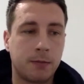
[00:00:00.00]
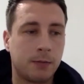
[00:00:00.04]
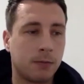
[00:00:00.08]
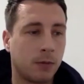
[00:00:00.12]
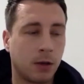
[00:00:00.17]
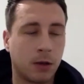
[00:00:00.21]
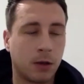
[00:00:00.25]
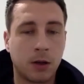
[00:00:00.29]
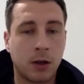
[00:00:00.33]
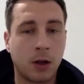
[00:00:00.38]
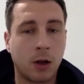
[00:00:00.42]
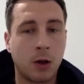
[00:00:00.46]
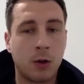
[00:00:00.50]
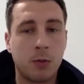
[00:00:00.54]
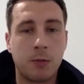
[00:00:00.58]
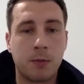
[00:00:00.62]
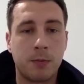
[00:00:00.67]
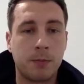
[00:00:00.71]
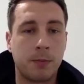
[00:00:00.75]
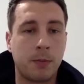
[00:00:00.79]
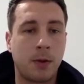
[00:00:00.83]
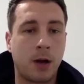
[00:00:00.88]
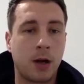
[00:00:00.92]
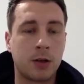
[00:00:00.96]
I don't know,
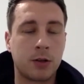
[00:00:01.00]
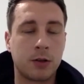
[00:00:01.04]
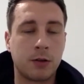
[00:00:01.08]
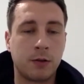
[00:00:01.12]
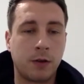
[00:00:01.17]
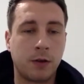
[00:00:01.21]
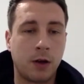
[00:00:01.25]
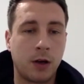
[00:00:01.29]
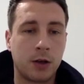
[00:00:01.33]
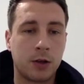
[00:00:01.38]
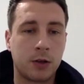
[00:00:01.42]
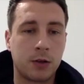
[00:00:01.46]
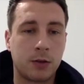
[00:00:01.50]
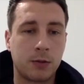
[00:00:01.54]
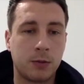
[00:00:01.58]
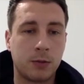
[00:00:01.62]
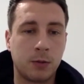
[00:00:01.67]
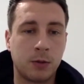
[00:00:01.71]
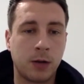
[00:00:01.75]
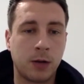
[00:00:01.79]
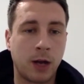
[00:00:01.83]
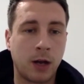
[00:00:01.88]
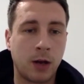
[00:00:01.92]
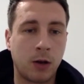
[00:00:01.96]
March the 1st,
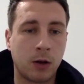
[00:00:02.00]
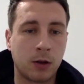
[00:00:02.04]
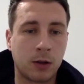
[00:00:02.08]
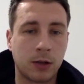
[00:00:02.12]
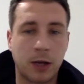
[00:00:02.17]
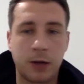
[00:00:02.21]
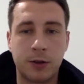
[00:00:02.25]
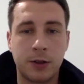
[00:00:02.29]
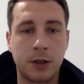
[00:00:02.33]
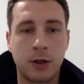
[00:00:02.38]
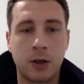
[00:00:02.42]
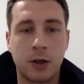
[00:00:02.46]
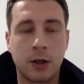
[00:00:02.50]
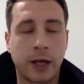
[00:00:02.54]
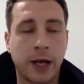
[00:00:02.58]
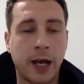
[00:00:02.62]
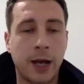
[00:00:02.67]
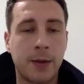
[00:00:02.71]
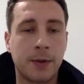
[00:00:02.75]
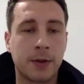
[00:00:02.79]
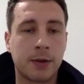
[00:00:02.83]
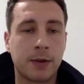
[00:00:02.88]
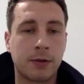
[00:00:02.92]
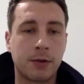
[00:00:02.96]
we're at lockdown, you've got a
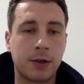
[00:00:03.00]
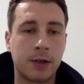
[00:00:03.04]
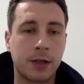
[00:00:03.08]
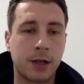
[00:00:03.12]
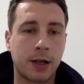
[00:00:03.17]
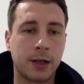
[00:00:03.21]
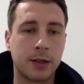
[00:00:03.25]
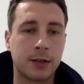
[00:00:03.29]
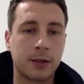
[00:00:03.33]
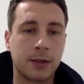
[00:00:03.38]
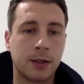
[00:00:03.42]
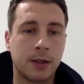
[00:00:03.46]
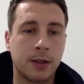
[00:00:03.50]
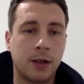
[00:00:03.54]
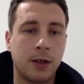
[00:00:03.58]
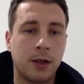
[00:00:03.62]
game in 3 days.